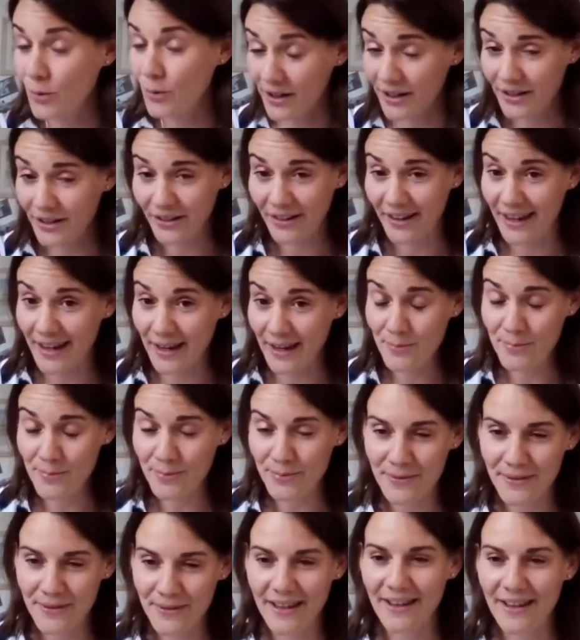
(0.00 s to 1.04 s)
warrior camp.
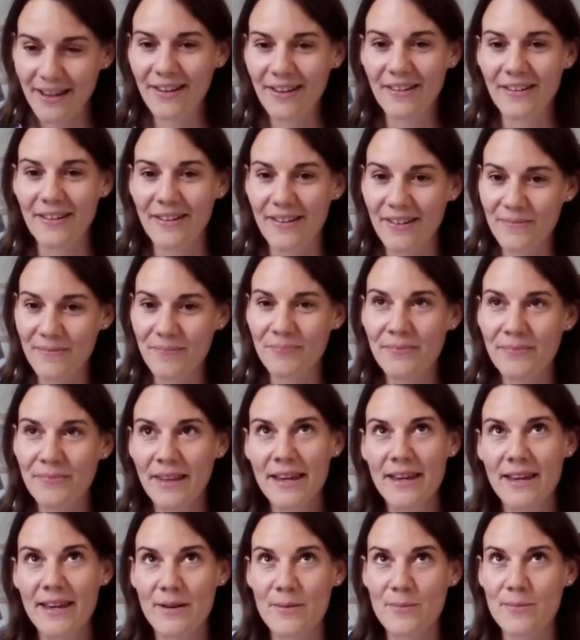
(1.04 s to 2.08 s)
I
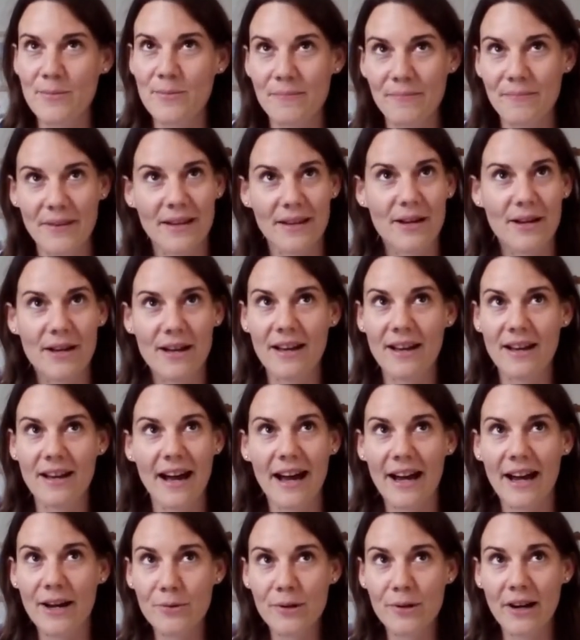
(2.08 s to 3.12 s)

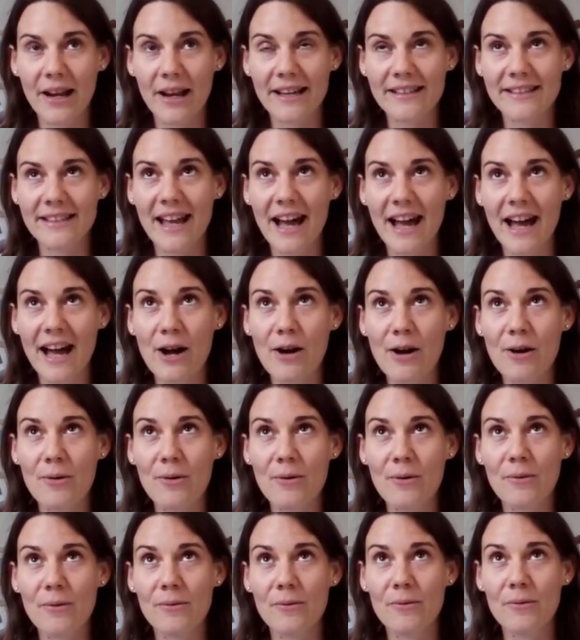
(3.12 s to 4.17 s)
realized
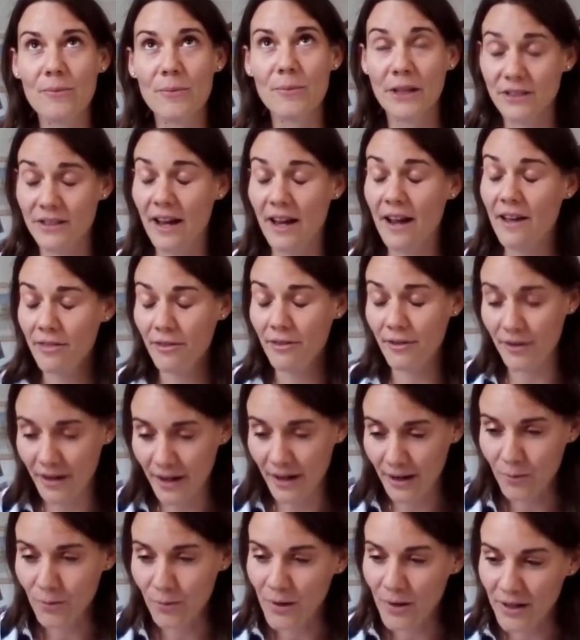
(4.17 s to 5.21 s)
how, because I thought
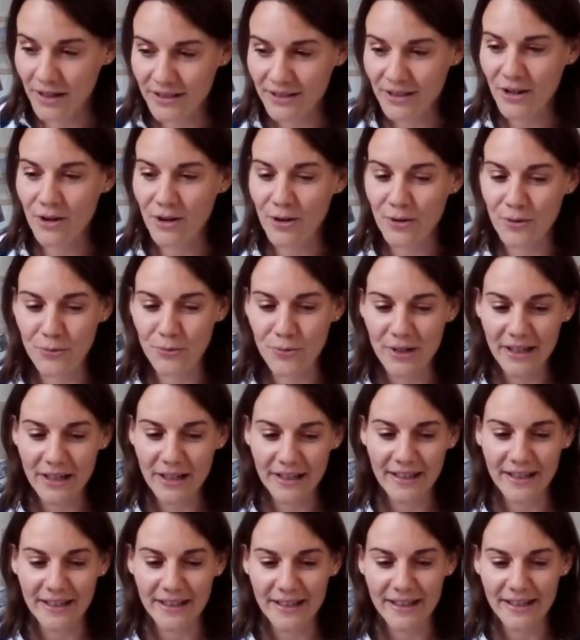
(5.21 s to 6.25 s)
I was a
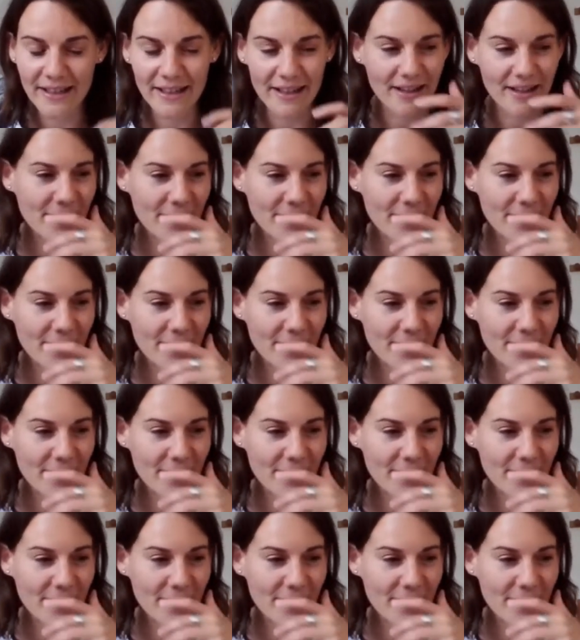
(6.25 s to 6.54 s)
really